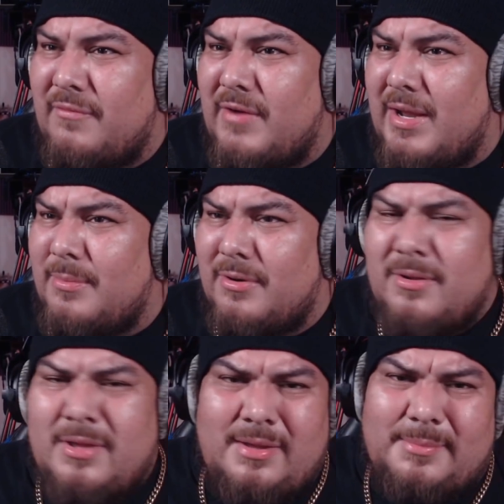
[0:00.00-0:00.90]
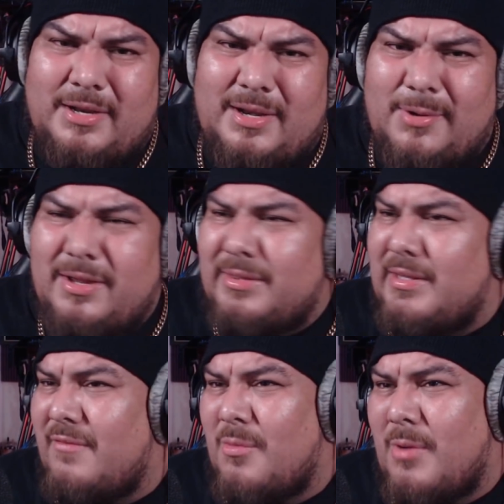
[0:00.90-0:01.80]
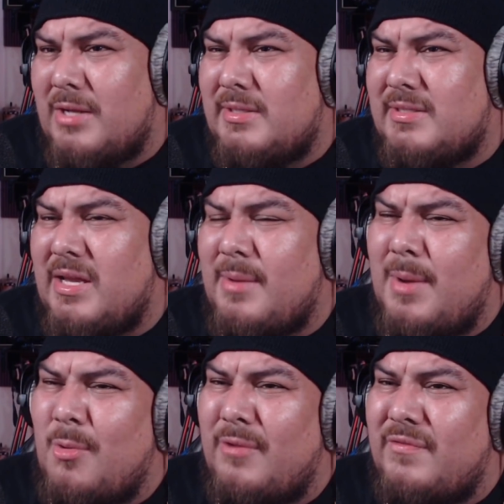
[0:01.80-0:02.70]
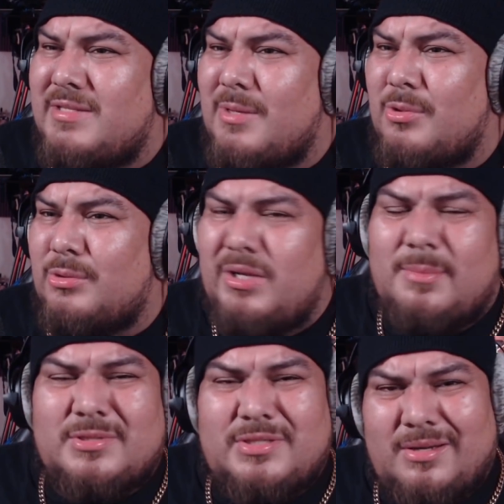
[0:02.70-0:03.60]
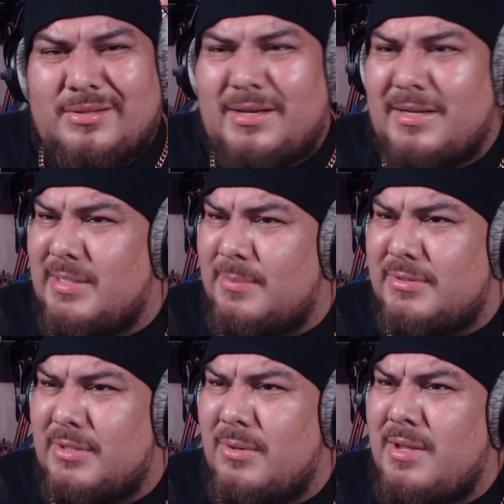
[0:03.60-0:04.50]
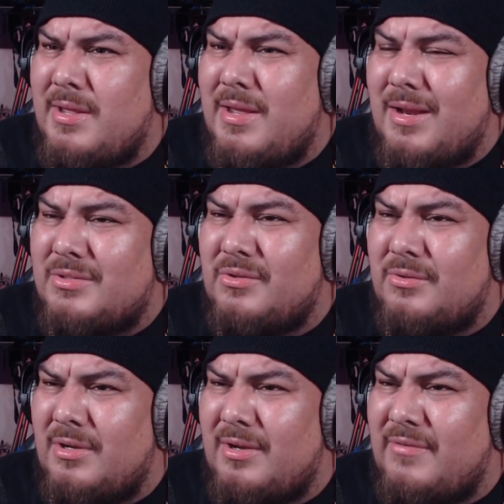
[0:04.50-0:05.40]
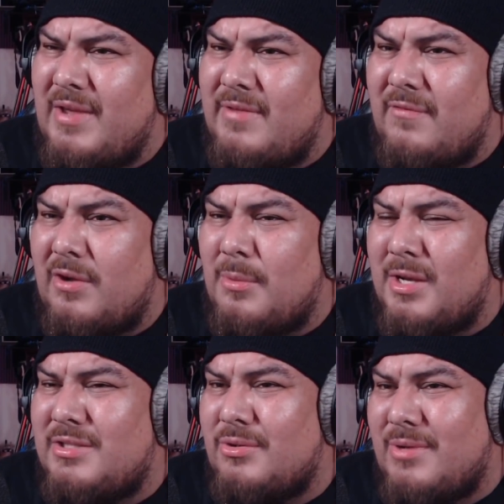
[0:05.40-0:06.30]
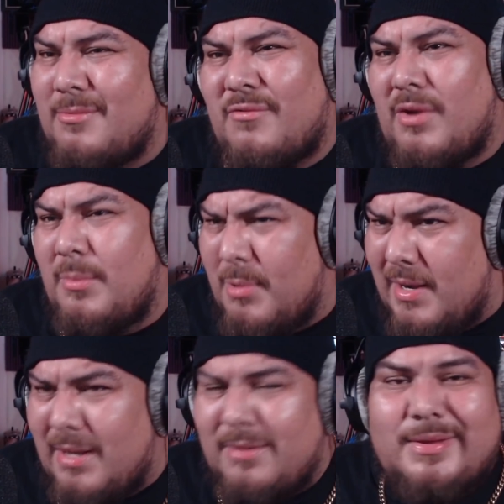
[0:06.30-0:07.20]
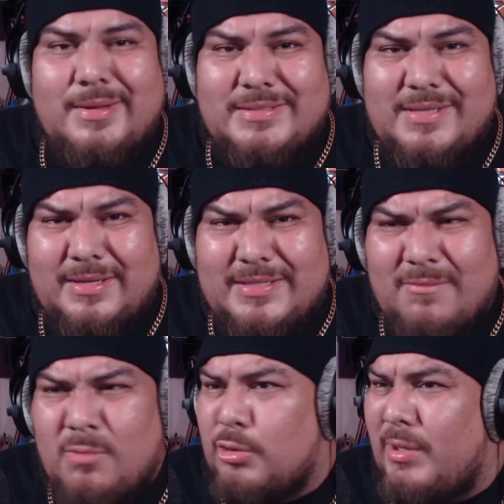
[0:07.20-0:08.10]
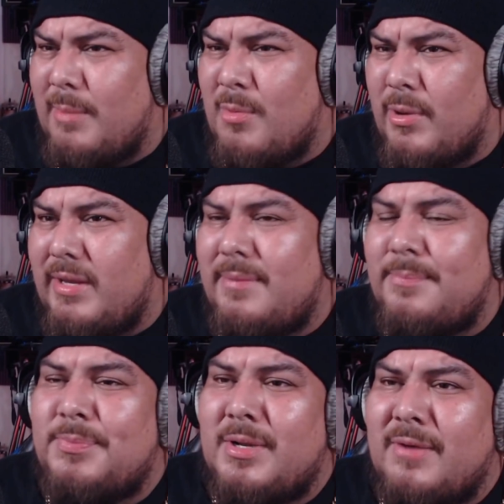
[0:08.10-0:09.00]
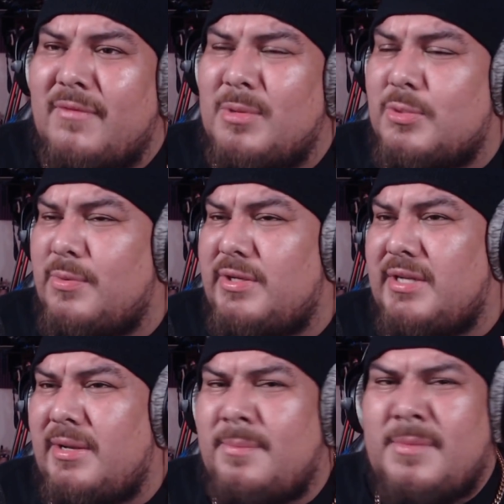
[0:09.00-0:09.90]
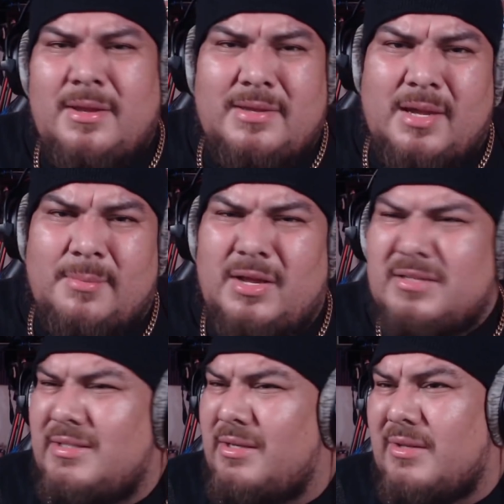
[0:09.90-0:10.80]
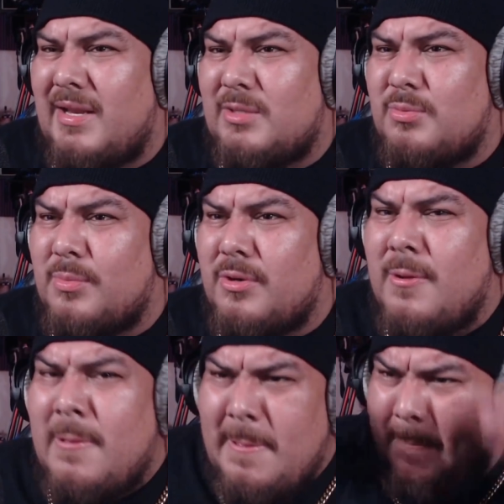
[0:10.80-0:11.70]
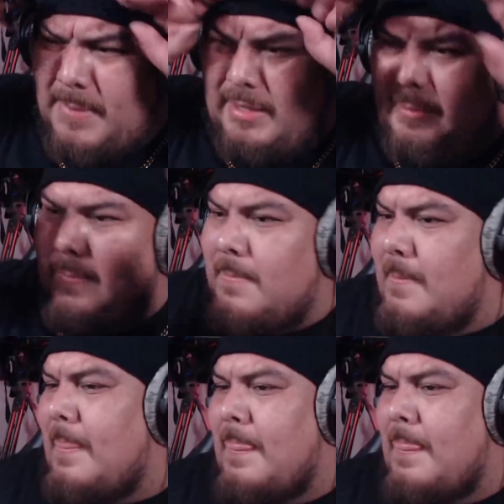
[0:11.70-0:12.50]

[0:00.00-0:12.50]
keep on fighting, bro. But anyway, uh, thank you for watching. This is uh, MOE 713. I'm gonna see you on the next episode. And also, uh, if you haven't yet followed me on Instagram, go follow me right now. 713 MOE. Uh, very much appreciated. Yeah, but I'll see you on the next one, bro. Bam.